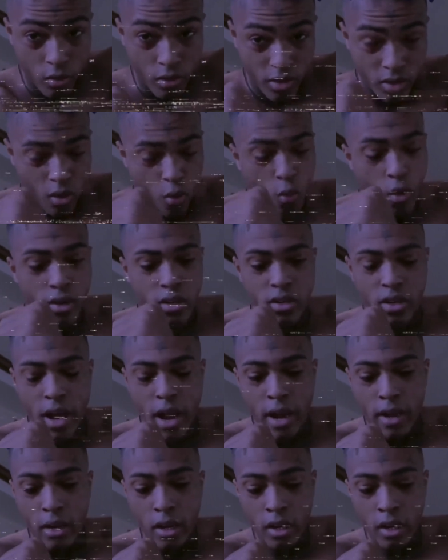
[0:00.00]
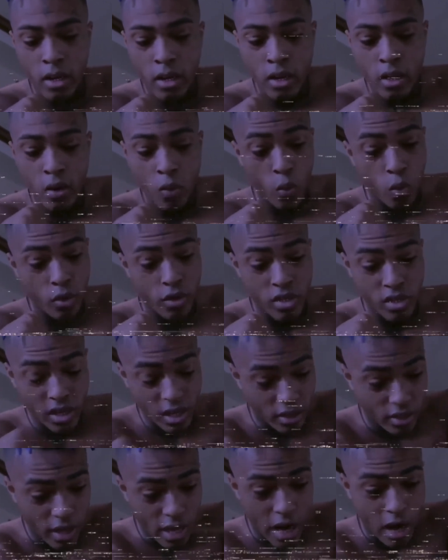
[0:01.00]
It's the ones that will
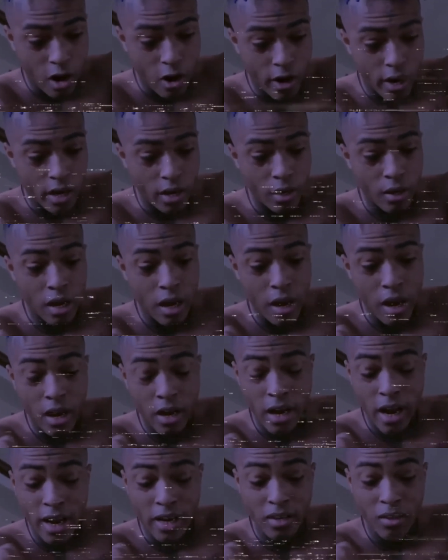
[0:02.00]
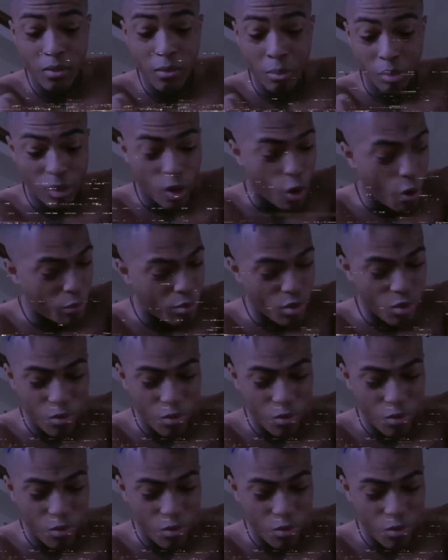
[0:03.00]
sit there and blow